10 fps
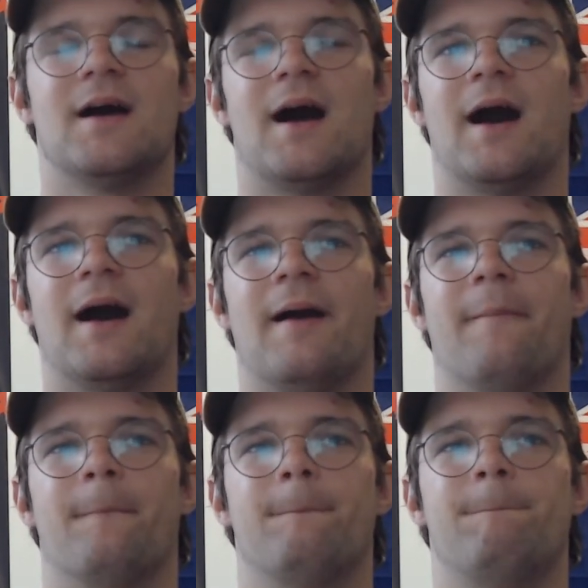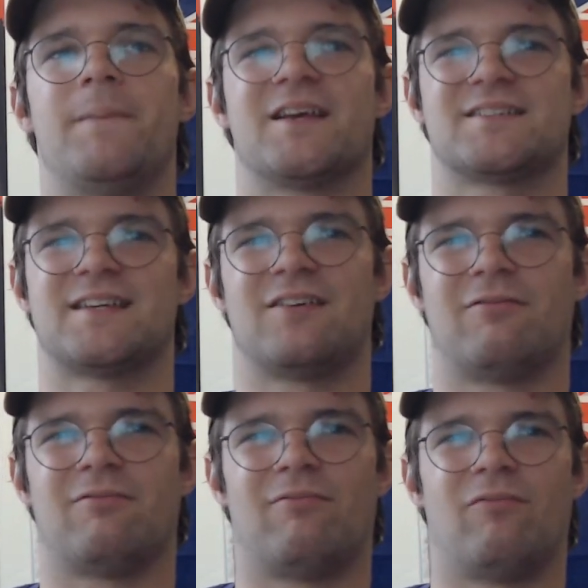Because I
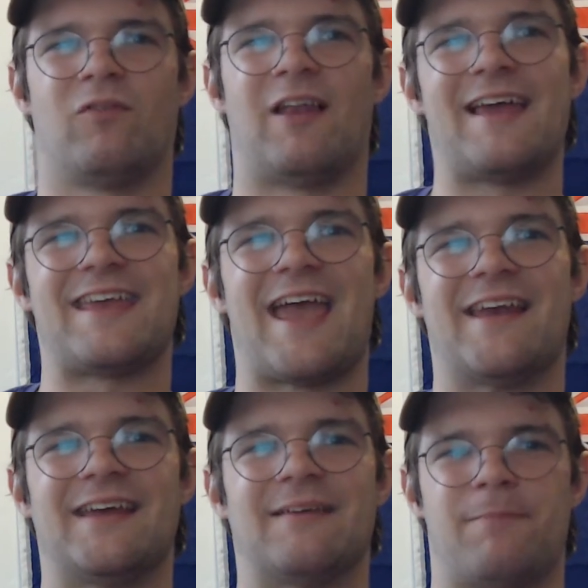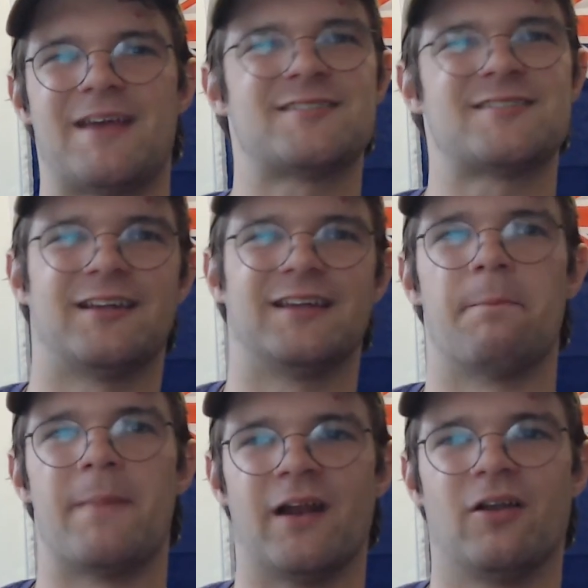don't like ending basically in the
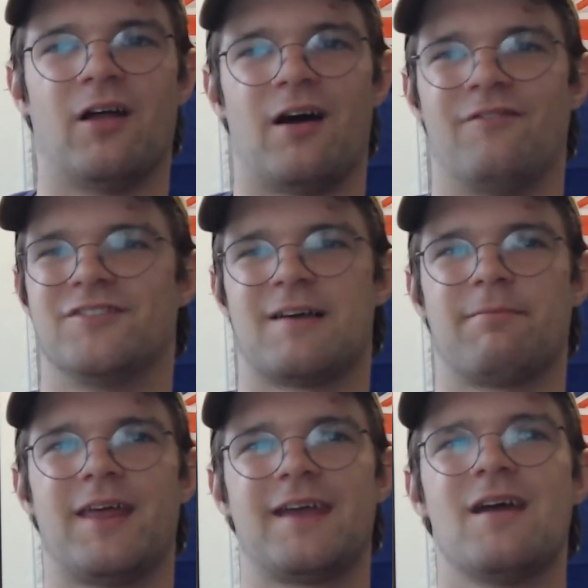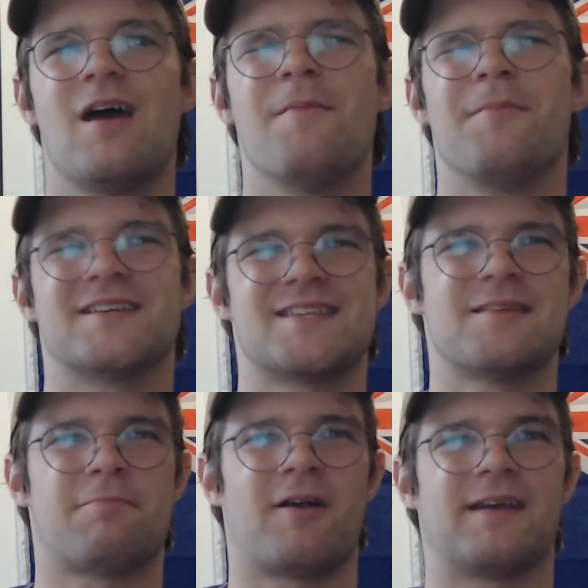middle of something, because then
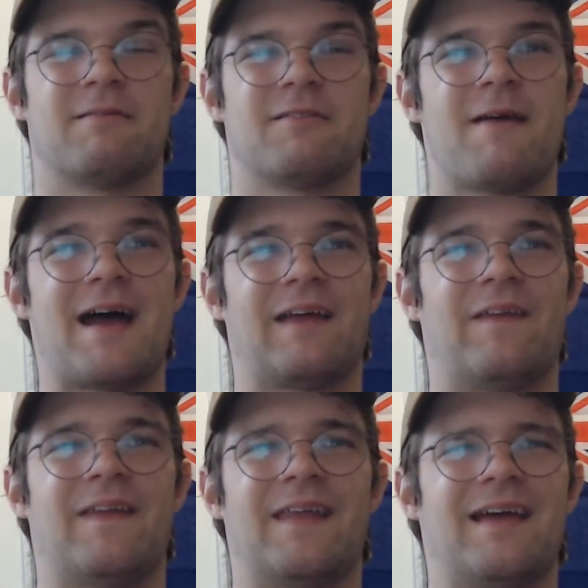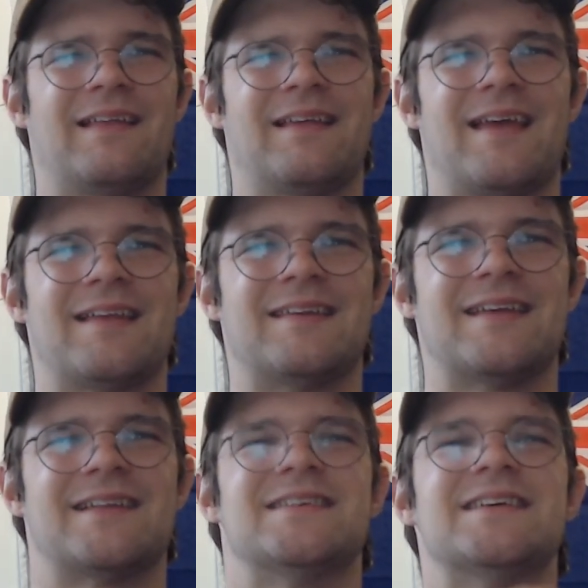the party comes back and then
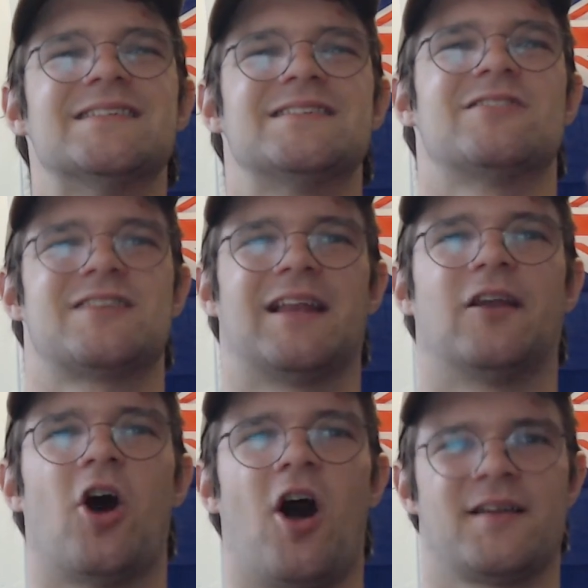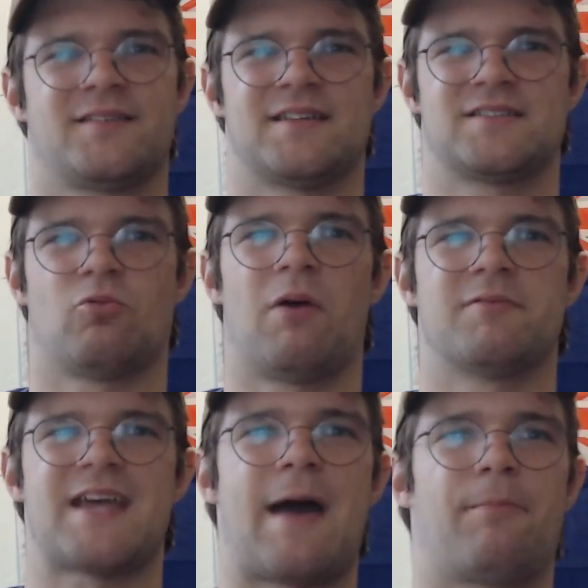it's easier to get lost as to what
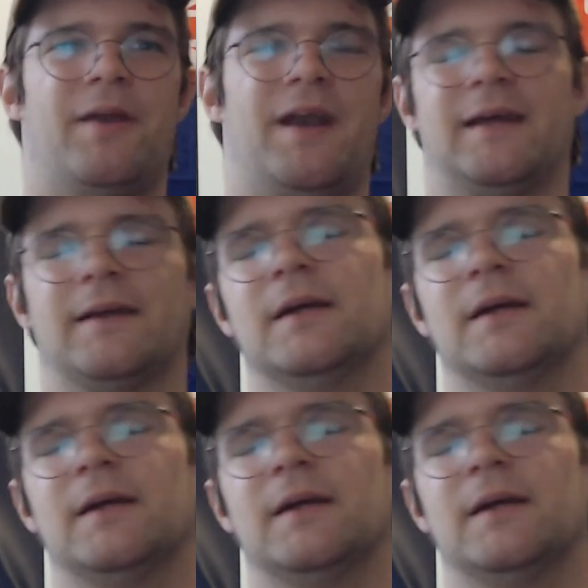was happening.